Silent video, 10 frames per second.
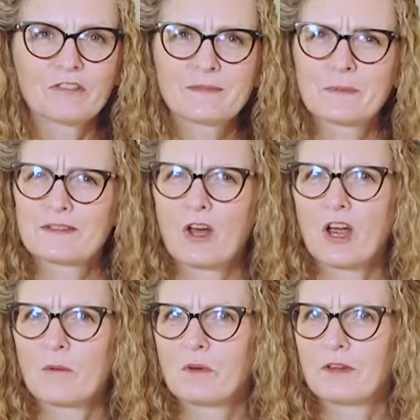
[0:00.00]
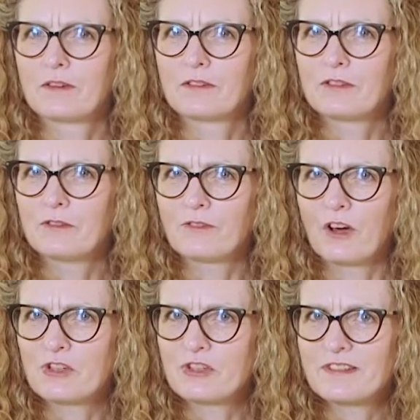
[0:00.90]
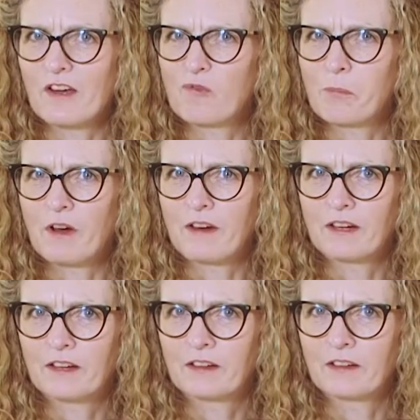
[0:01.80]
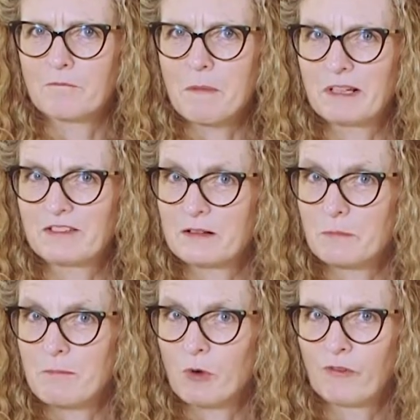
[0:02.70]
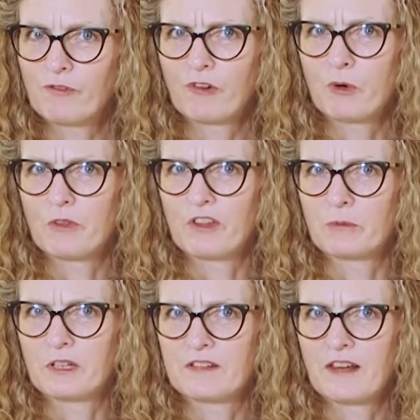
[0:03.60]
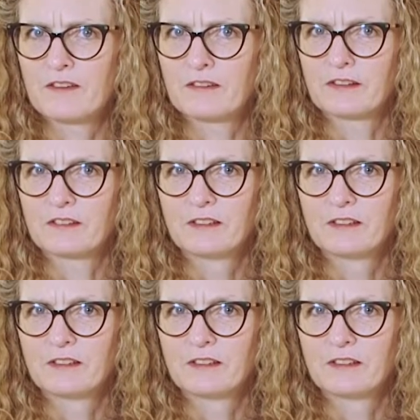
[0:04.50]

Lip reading: Christmas time, do you find yourself buying maybe just a bit more fruit than you intended?